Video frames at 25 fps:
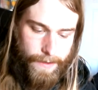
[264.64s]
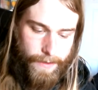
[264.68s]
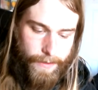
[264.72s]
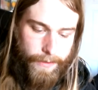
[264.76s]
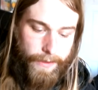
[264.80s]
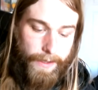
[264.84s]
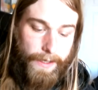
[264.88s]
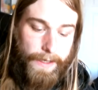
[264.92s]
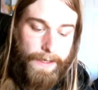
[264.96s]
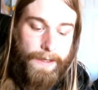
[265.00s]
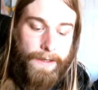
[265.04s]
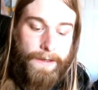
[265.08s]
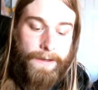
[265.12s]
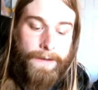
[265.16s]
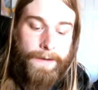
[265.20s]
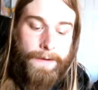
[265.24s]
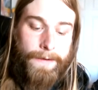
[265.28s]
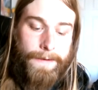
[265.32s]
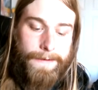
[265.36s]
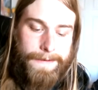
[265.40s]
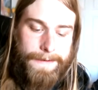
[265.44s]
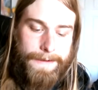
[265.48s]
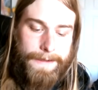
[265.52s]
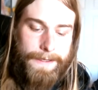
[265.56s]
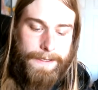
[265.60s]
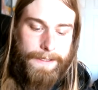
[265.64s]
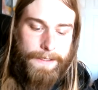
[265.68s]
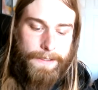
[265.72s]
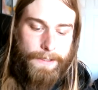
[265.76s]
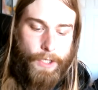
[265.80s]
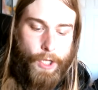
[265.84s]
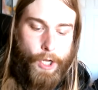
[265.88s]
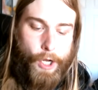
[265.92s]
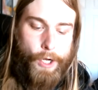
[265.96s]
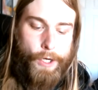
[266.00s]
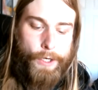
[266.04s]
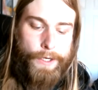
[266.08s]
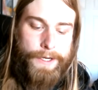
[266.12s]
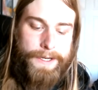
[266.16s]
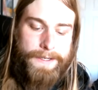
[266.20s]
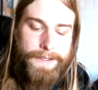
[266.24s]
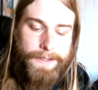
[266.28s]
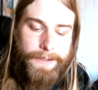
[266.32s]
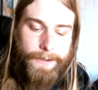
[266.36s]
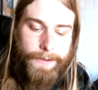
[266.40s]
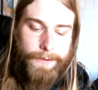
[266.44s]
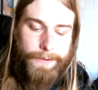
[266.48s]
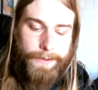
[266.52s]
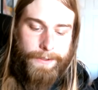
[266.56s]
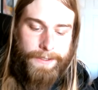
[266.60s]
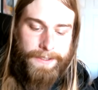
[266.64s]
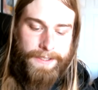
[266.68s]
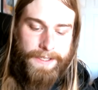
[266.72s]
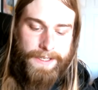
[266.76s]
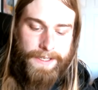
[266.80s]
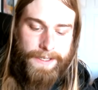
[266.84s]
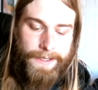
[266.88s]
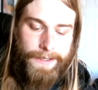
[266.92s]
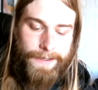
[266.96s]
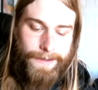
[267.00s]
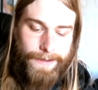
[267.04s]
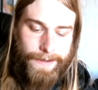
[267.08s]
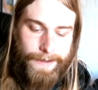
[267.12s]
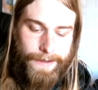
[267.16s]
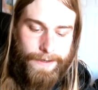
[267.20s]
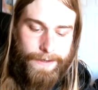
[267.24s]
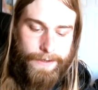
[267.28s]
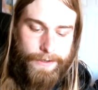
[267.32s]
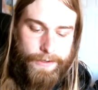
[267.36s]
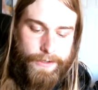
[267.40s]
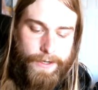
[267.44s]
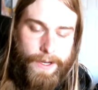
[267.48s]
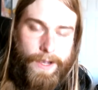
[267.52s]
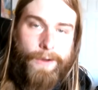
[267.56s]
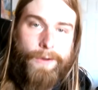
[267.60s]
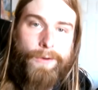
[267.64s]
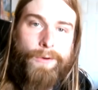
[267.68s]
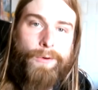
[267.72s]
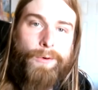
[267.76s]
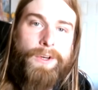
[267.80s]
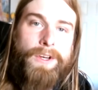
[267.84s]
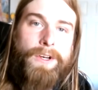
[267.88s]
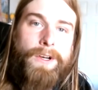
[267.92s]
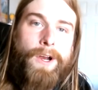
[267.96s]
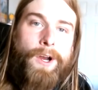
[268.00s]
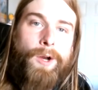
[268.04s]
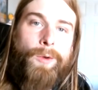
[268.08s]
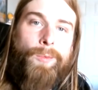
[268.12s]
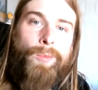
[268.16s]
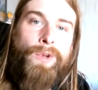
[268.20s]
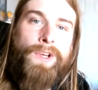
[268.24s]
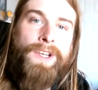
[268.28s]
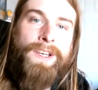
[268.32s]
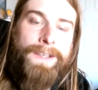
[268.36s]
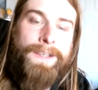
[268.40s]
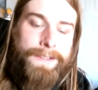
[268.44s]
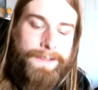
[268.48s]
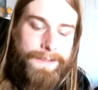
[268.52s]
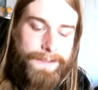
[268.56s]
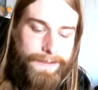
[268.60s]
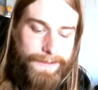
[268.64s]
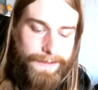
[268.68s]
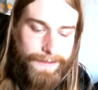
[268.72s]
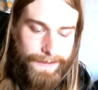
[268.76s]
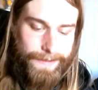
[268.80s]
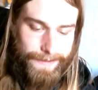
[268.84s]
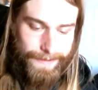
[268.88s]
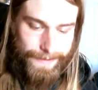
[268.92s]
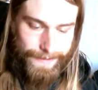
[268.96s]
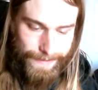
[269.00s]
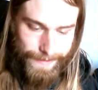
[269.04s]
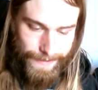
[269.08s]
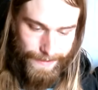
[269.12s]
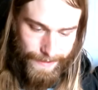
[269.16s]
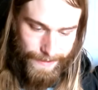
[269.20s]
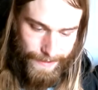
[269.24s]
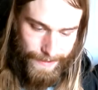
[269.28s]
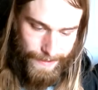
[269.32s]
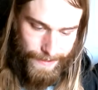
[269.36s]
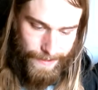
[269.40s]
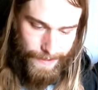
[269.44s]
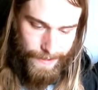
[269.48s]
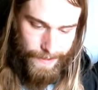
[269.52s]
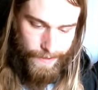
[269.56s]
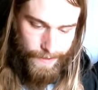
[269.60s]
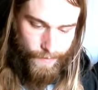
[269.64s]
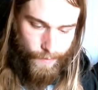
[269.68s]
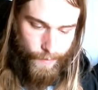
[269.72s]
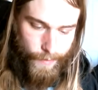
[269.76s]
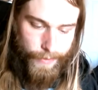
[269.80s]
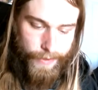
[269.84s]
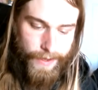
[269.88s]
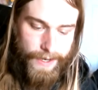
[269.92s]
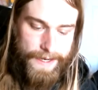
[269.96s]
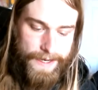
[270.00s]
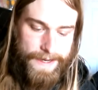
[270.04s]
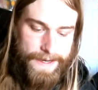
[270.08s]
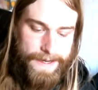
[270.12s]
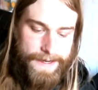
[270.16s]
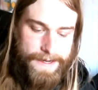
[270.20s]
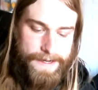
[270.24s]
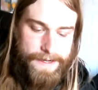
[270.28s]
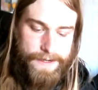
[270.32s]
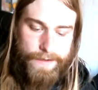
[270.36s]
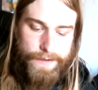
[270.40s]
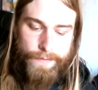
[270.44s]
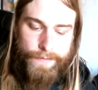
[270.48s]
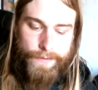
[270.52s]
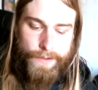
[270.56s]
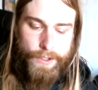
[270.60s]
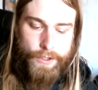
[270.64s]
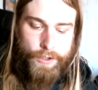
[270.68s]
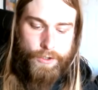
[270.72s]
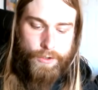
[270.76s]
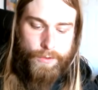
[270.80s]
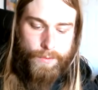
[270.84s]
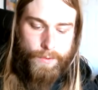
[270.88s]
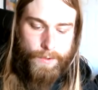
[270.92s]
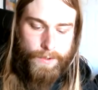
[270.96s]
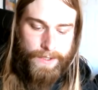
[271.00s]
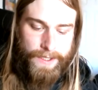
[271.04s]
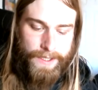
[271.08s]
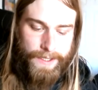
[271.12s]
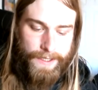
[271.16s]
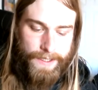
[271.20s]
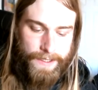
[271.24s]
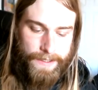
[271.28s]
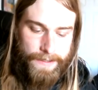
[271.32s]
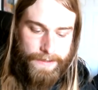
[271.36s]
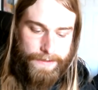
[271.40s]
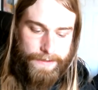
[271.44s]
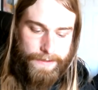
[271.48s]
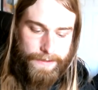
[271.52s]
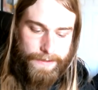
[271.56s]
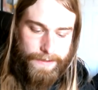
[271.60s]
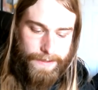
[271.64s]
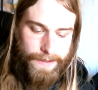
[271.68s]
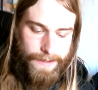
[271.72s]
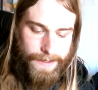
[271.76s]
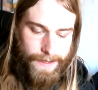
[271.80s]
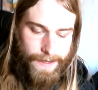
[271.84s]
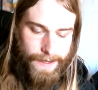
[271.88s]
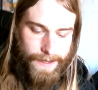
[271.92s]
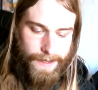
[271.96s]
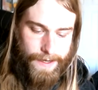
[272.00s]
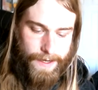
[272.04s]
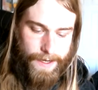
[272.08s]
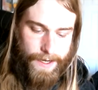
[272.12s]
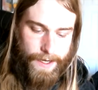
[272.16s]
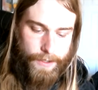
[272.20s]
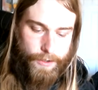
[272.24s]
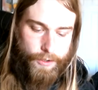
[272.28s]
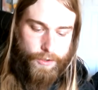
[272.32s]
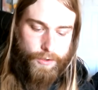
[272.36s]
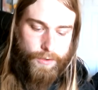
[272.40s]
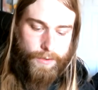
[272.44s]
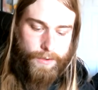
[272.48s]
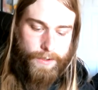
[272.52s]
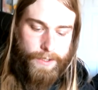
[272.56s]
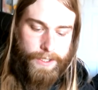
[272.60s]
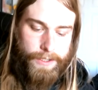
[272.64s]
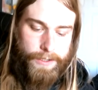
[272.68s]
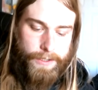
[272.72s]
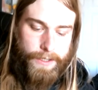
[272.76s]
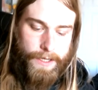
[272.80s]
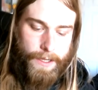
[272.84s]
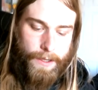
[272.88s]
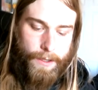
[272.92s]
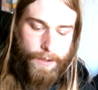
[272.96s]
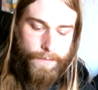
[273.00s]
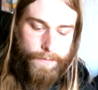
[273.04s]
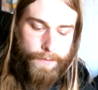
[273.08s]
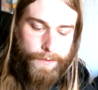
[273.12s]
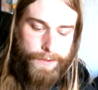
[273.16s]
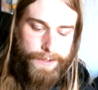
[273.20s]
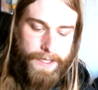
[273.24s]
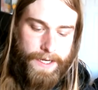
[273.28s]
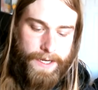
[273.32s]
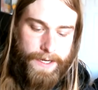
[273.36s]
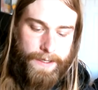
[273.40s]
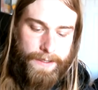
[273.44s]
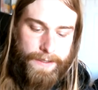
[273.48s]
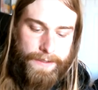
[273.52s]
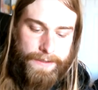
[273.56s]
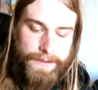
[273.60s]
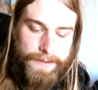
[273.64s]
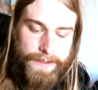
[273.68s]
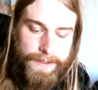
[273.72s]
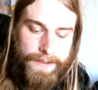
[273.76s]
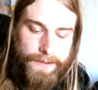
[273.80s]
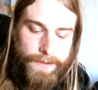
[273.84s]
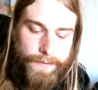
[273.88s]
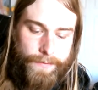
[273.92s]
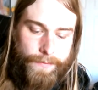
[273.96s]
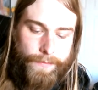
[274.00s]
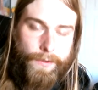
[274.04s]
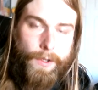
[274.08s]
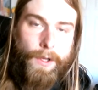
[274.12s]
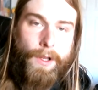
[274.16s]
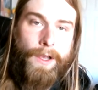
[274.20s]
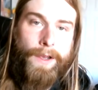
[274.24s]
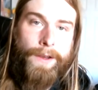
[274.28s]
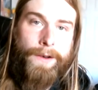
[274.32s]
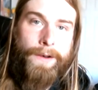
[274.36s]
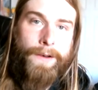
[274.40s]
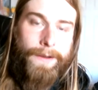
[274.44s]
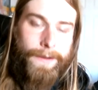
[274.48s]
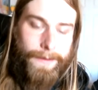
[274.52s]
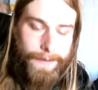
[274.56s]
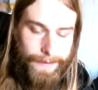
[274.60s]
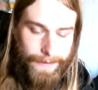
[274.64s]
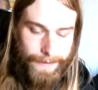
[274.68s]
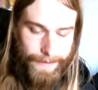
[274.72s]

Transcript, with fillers: then long eternity shall greet our bliss with an individual kiss, and joy shall overtake us as a flood.